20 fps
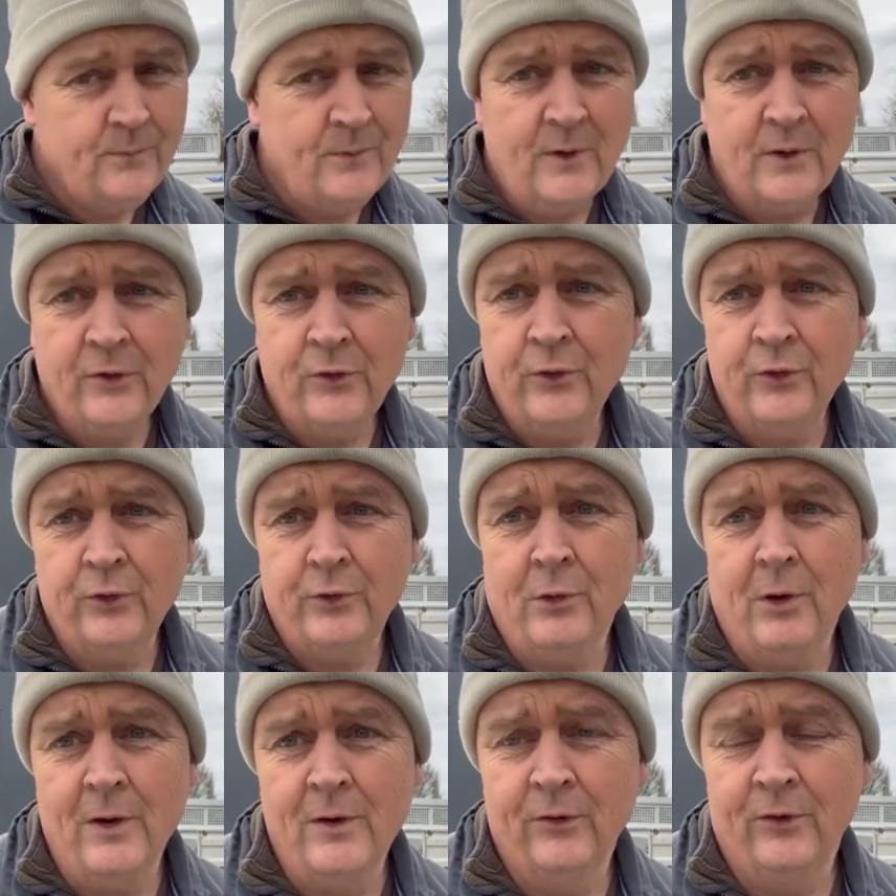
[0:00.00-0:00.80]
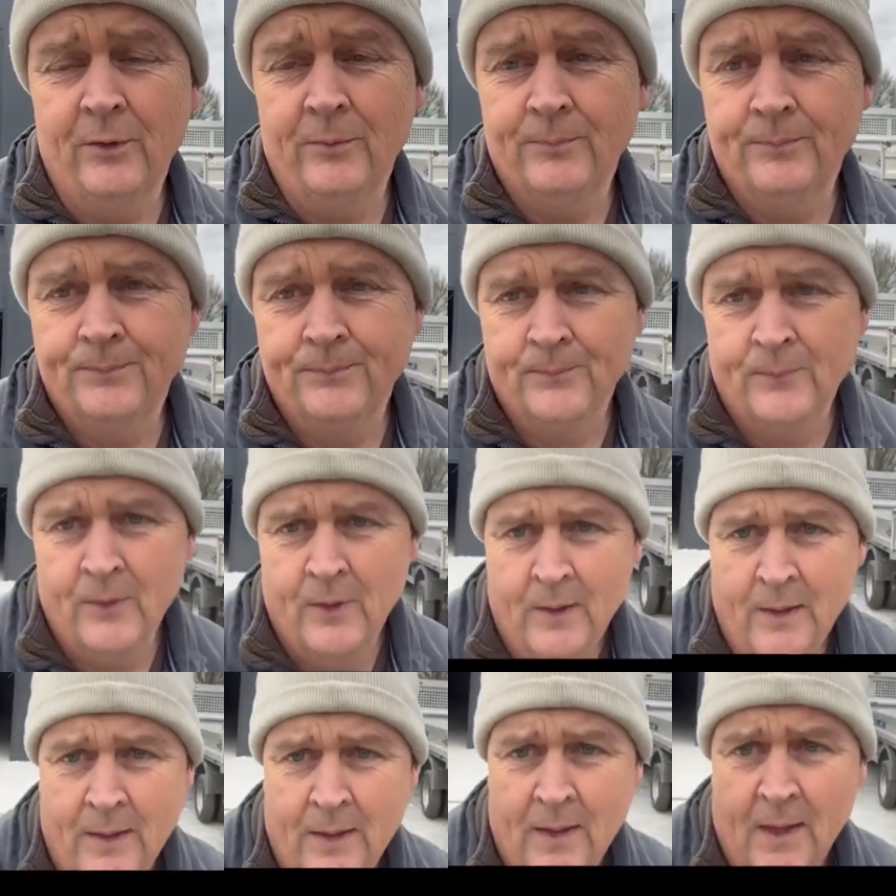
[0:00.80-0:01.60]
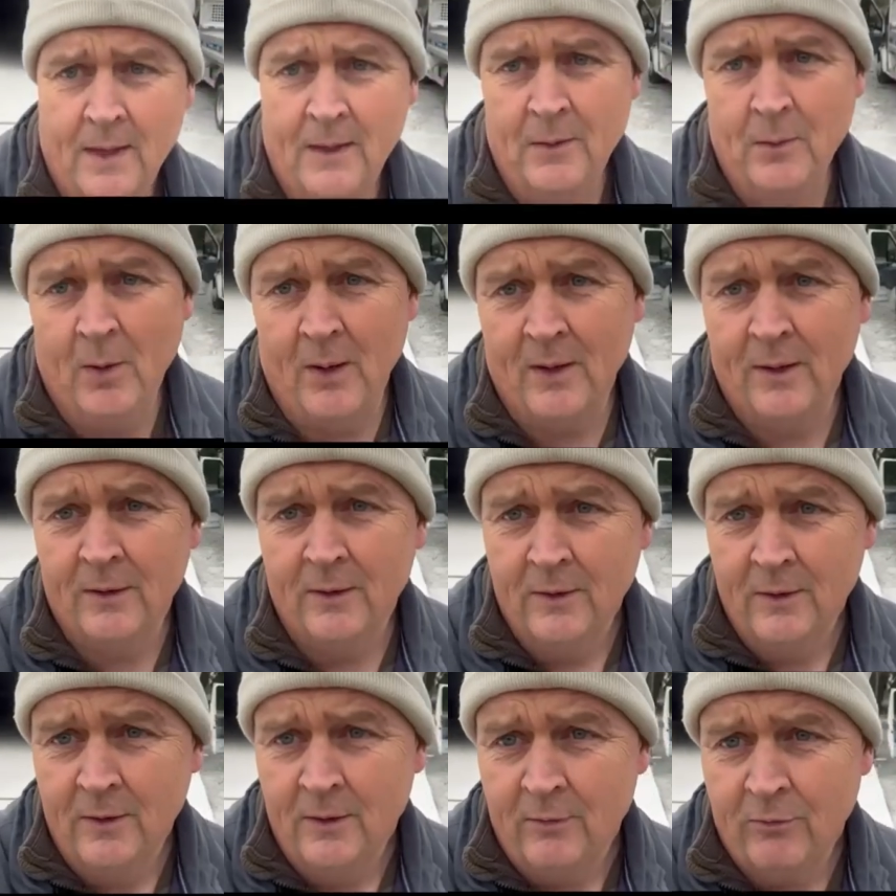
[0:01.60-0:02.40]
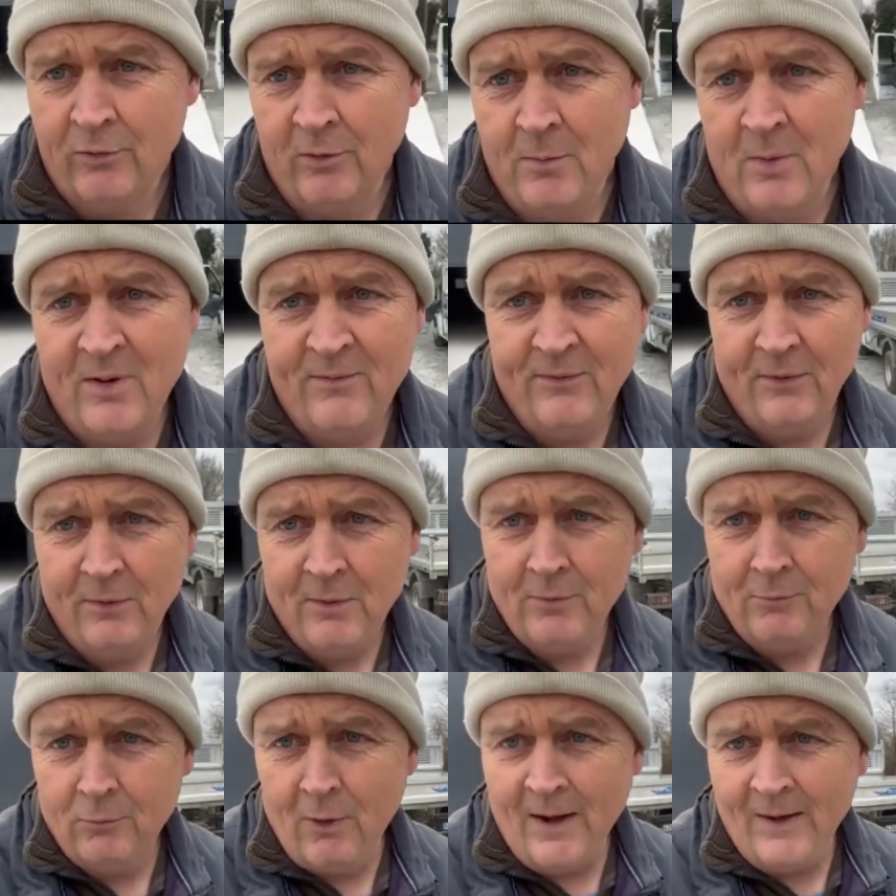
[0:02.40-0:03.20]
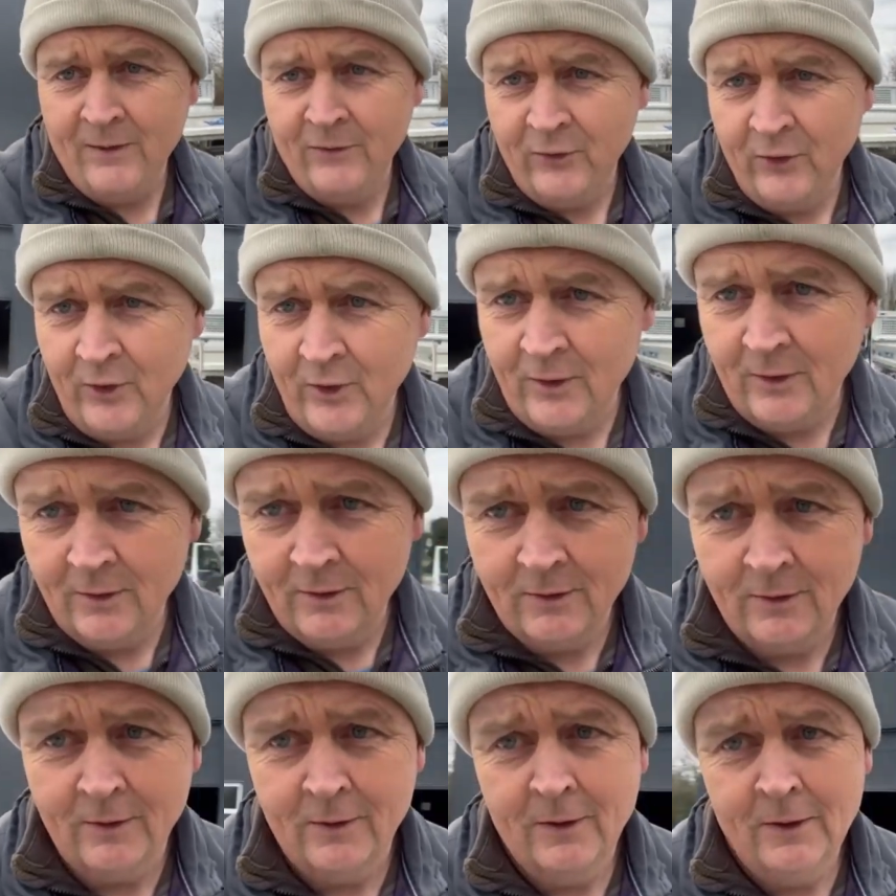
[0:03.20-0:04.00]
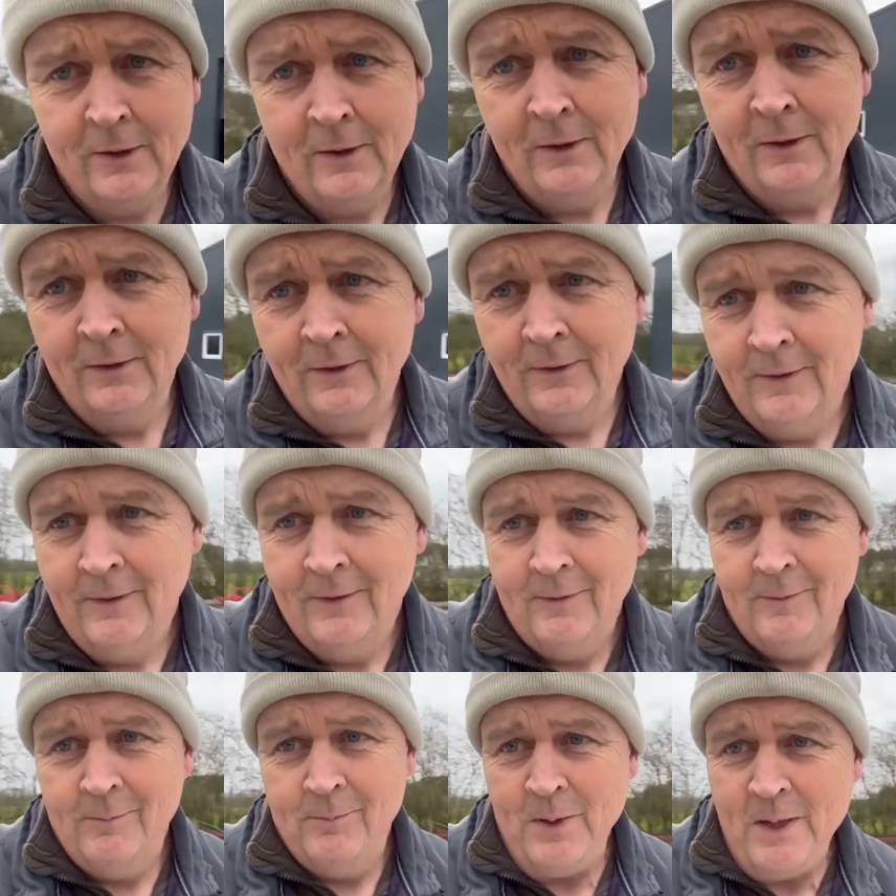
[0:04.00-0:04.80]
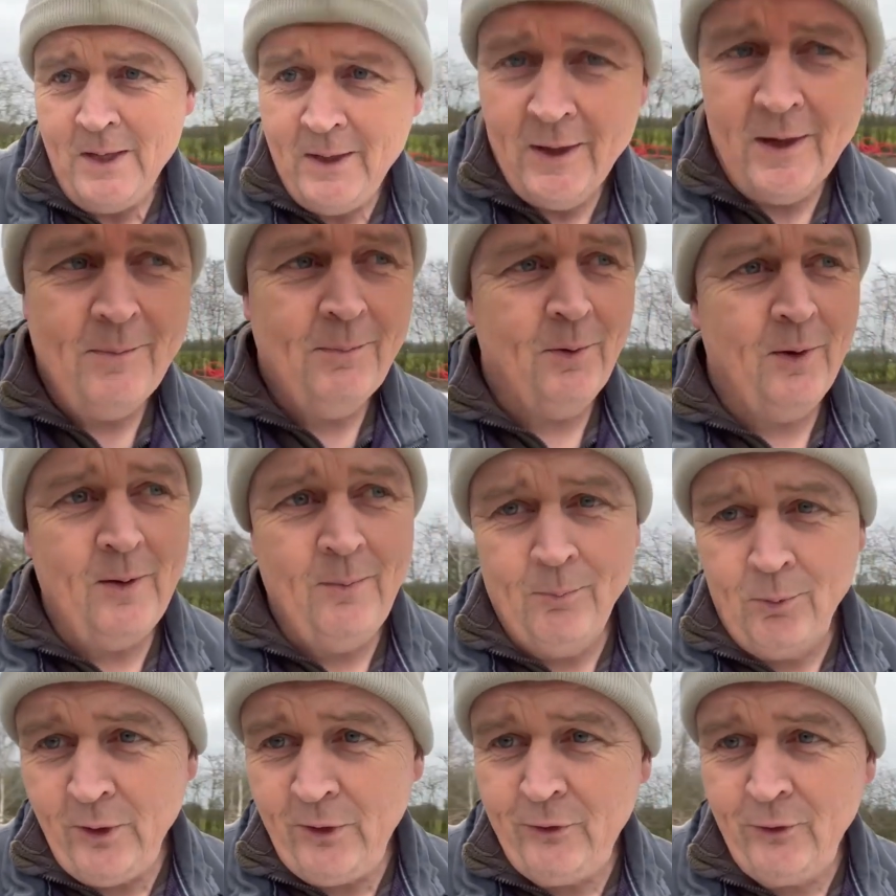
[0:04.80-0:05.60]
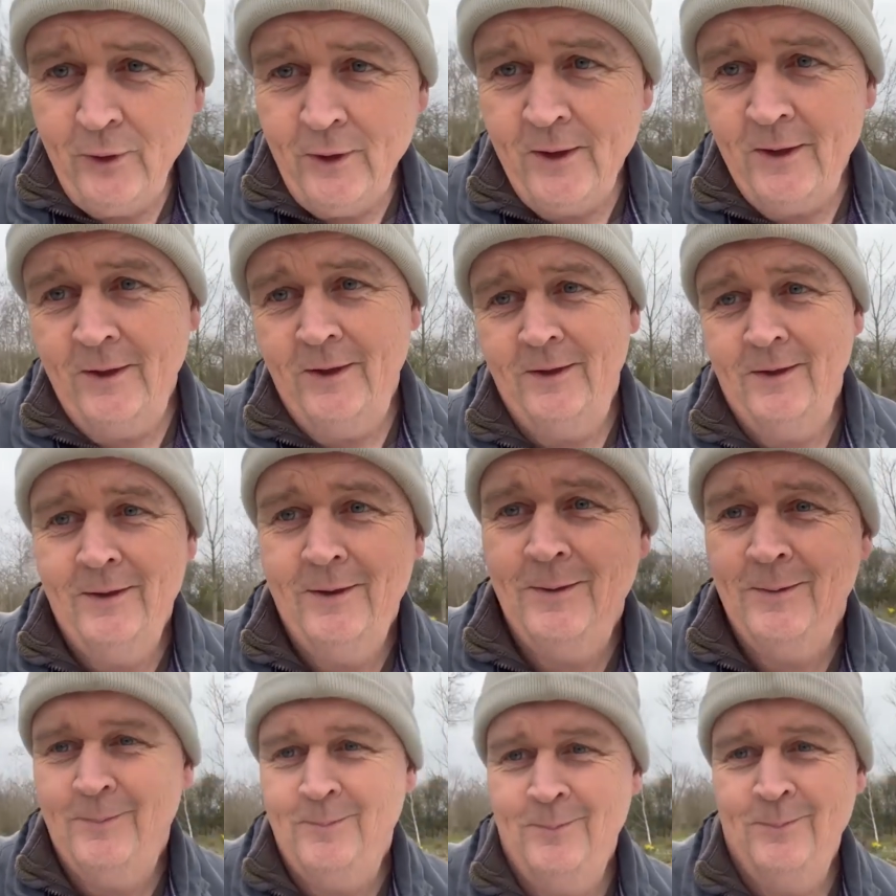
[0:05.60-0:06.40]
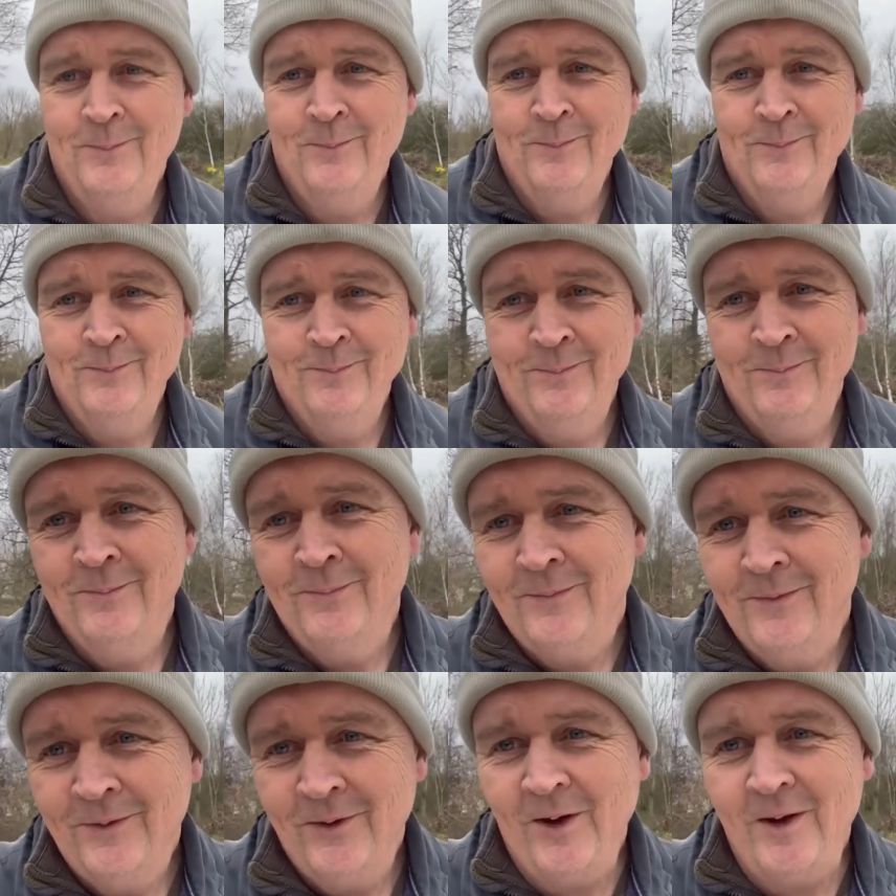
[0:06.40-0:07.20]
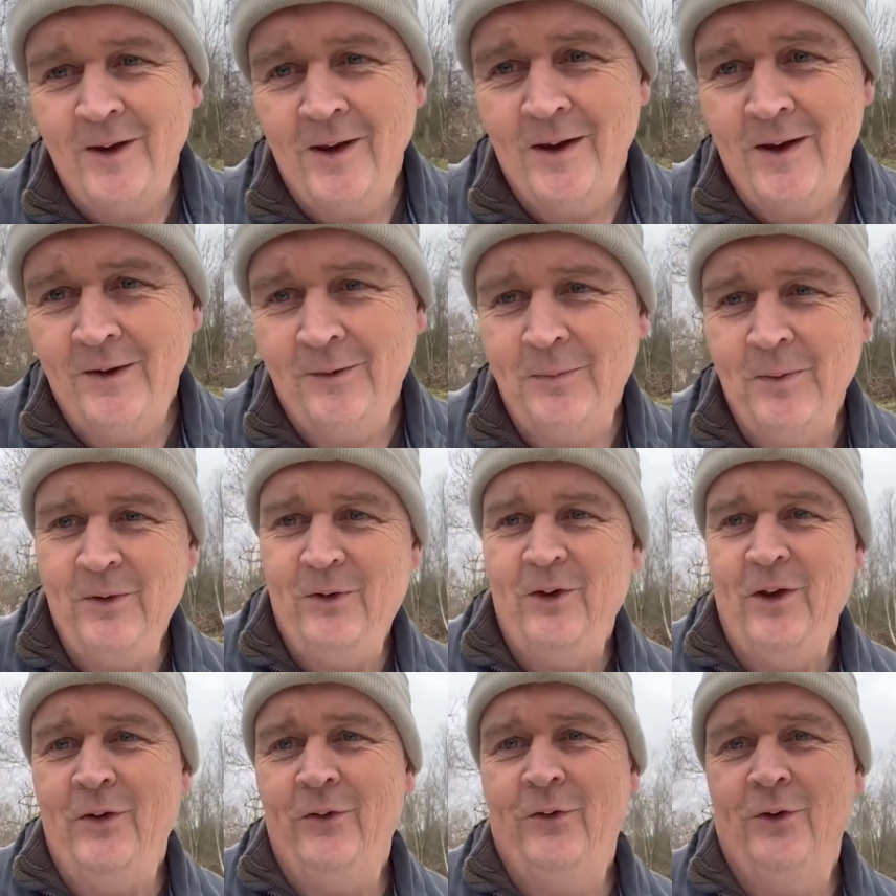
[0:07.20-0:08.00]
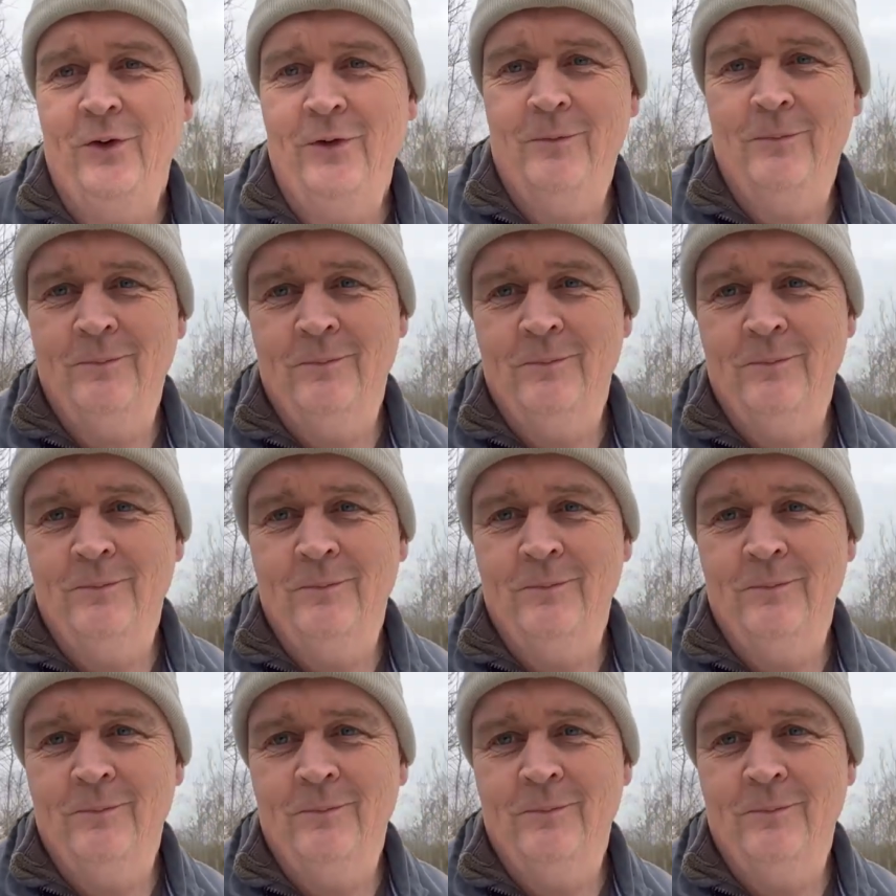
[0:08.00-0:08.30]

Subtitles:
It's just crazy. Anyway, from a very ranting beekeeper in Brittany, take care, speak to you again soon.